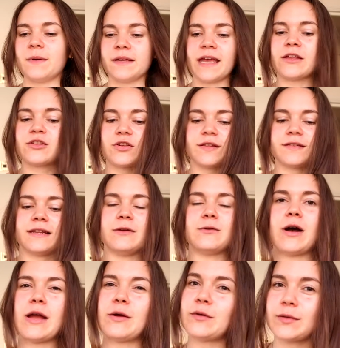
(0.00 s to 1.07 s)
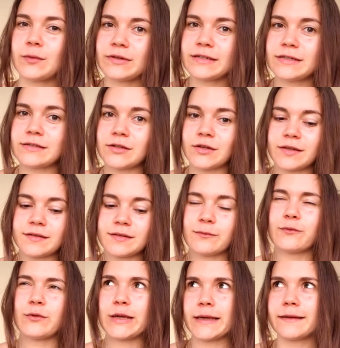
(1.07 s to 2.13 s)
but yeah, just a little, I also wanted to just
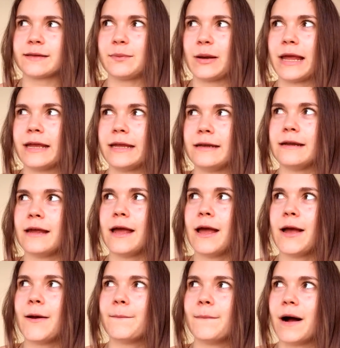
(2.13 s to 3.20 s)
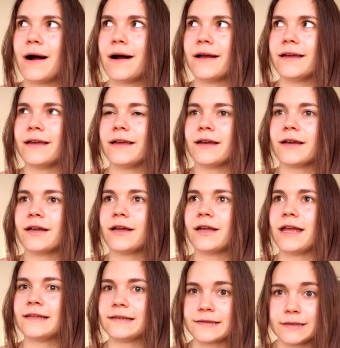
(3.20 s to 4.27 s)
re-explain my
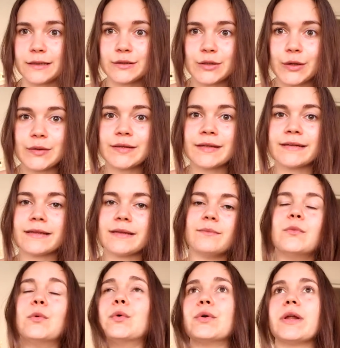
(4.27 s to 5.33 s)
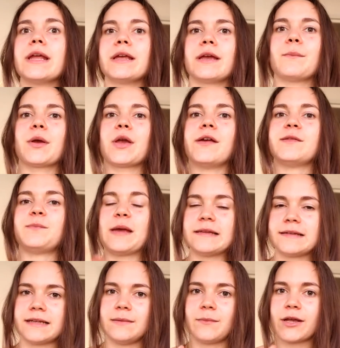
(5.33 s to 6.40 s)
insulin doses in the morning, because
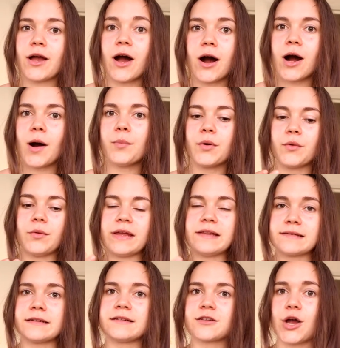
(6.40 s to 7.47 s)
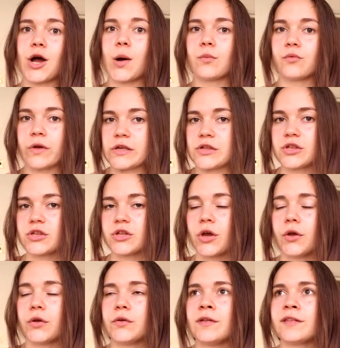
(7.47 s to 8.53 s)
basically my carb, insulin to carb
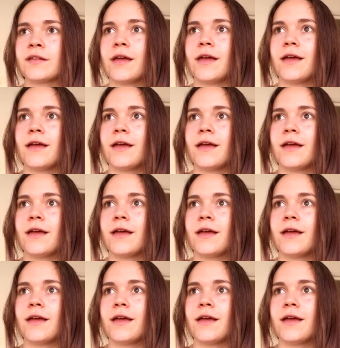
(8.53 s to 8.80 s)
ratios